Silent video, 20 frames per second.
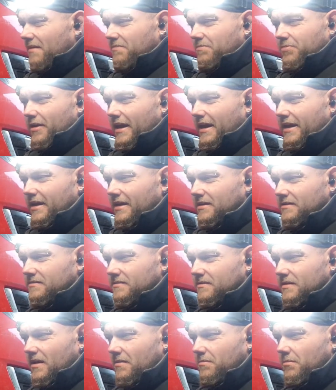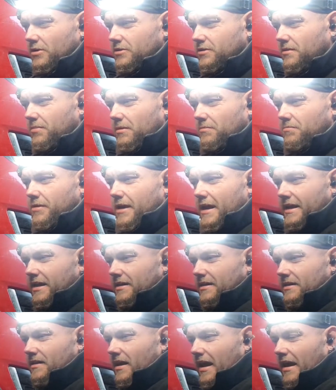braking, it must have been
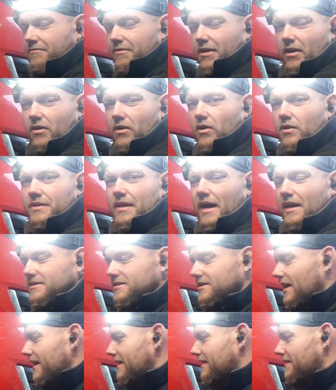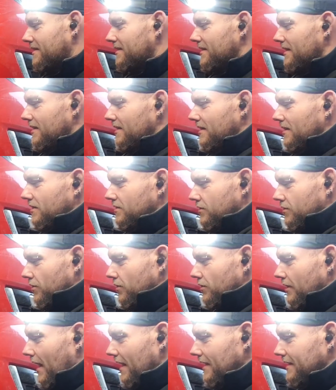braking heavier on that side to
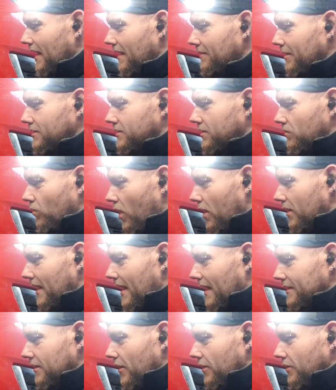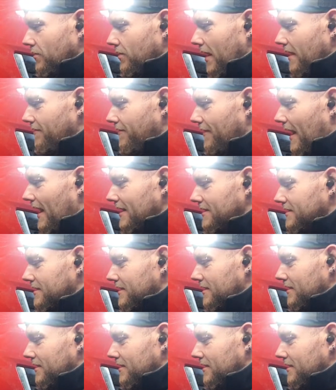do that damage and wear that down quite fast.